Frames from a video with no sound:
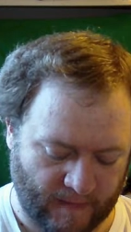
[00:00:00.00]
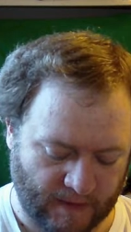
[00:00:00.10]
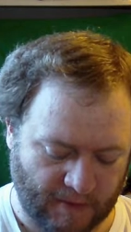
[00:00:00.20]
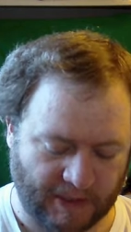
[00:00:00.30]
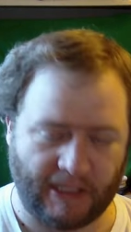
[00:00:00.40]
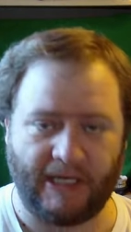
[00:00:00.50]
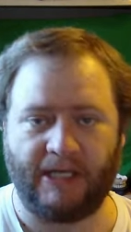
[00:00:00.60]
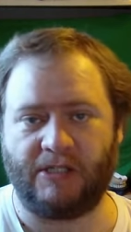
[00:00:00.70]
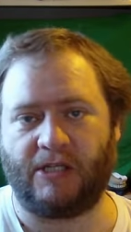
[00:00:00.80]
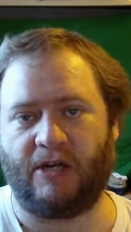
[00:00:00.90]
especially
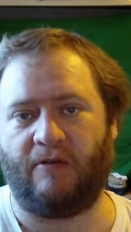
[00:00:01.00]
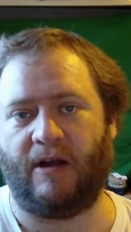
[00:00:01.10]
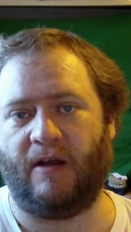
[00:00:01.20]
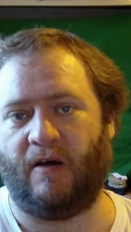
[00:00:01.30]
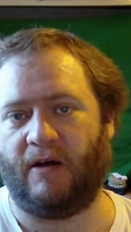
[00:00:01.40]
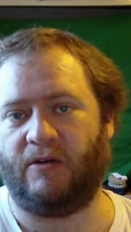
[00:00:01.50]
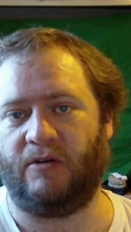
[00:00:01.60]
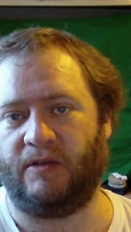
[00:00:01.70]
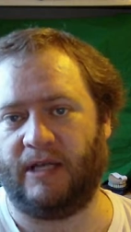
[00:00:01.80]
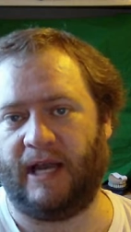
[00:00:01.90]
considering that I
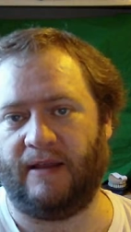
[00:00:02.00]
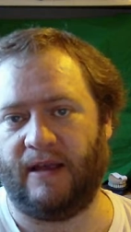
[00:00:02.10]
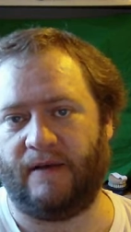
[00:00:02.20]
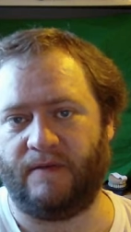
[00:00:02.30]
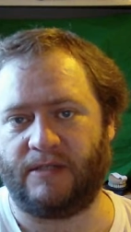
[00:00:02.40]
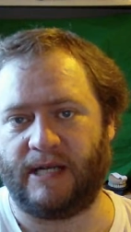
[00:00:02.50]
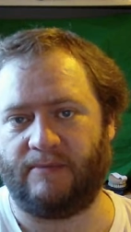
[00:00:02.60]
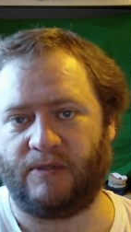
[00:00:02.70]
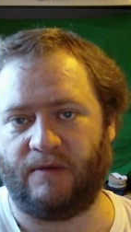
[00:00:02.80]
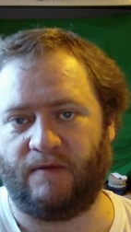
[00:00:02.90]
couldn't get the other
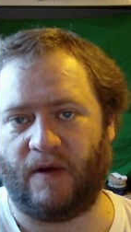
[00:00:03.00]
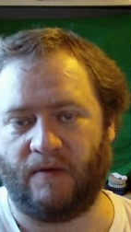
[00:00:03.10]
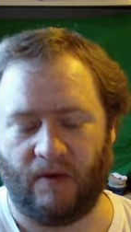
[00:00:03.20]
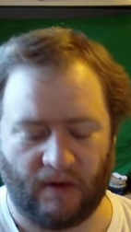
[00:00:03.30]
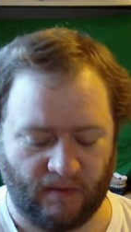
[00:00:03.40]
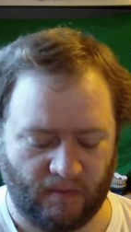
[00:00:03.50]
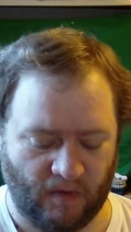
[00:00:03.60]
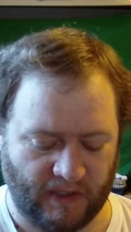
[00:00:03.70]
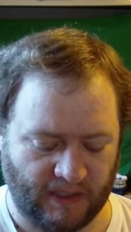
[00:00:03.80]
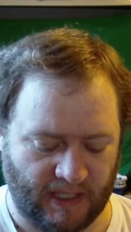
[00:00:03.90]
Samsung phone that I
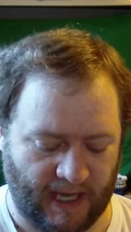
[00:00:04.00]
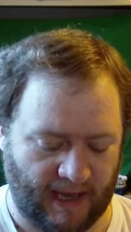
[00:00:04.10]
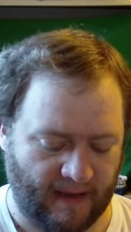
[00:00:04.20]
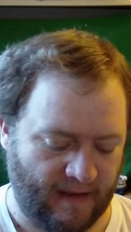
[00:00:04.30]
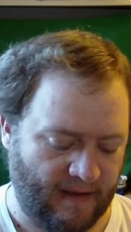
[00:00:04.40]
wanted to get.